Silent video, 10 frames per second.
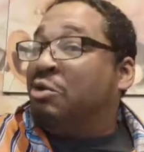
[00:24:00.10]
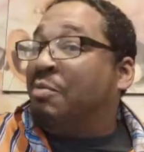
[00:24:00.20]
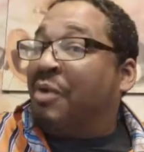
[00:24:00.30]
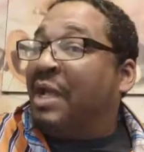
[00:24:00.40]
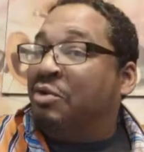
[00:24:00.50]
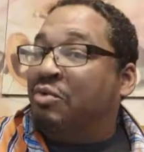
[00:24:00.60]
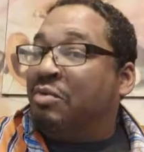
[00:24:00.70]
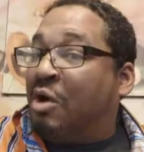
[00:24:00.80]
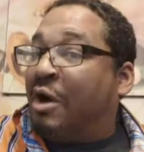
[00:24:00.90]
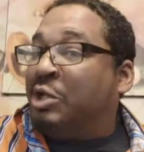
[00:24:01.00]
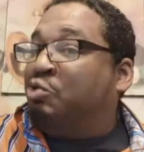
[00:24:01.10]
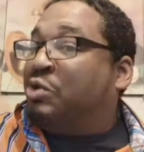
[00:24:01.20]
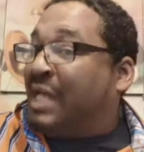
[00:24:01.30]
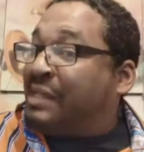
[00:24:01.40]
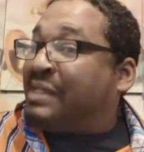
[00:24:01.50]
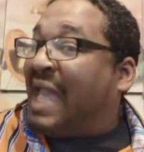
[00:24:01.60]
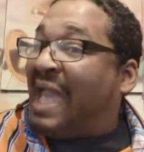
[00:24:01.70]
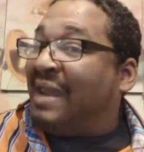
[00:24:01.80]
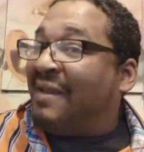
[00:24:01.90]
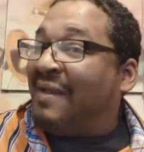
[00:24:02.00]
your brand new car you just
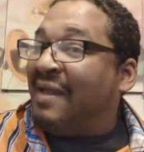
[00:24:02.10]
got.